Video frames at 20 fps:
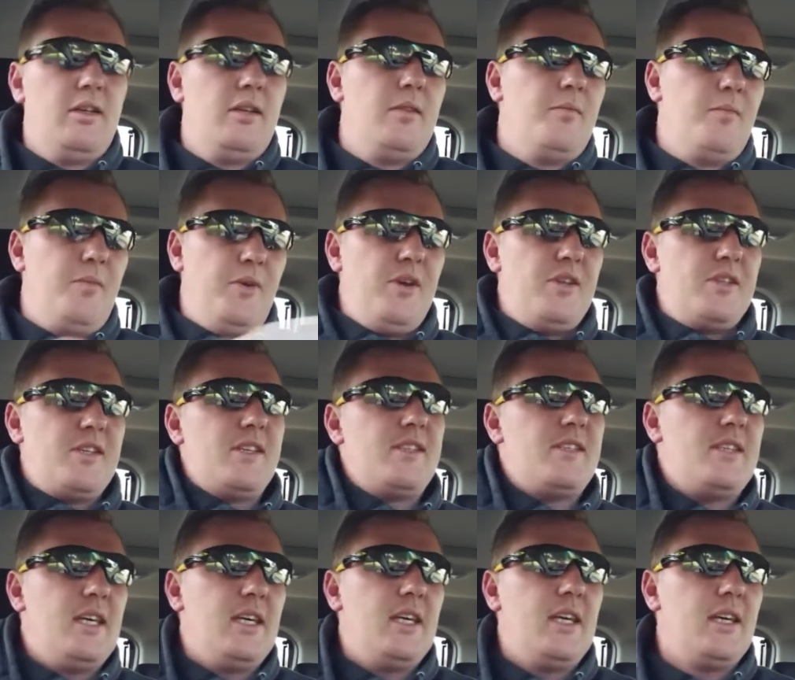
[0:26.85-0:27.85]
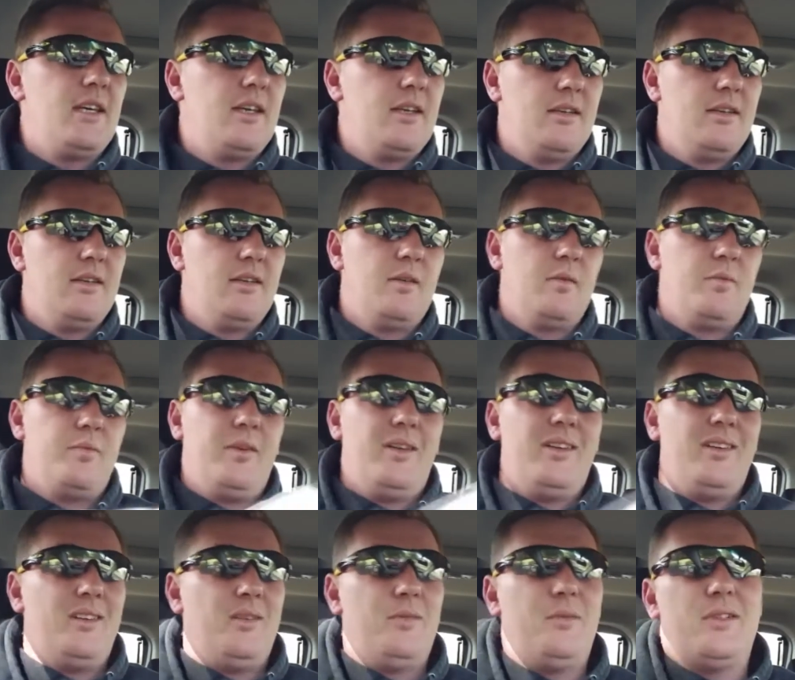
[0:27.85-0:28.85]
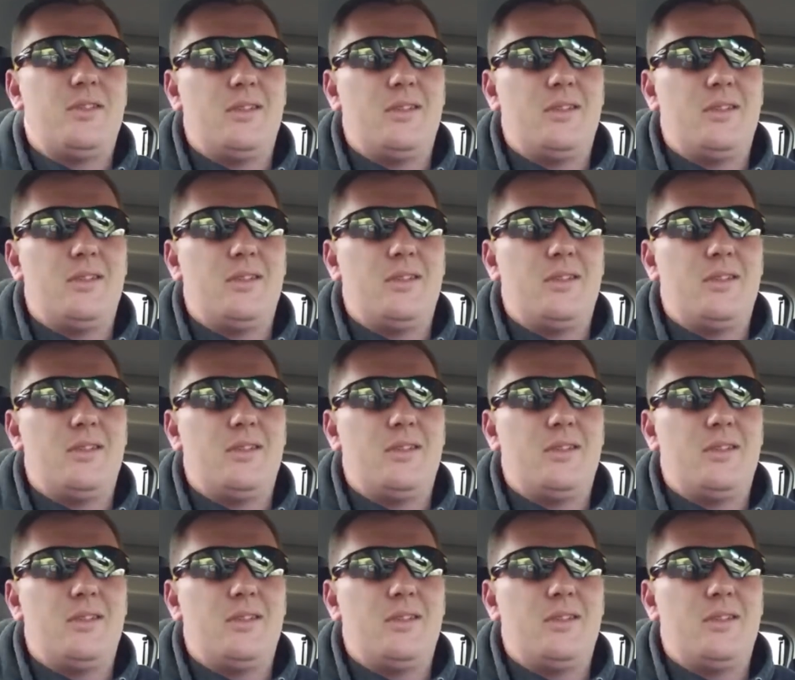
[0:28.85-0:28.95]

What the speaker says: the birds are singing, but I gotta be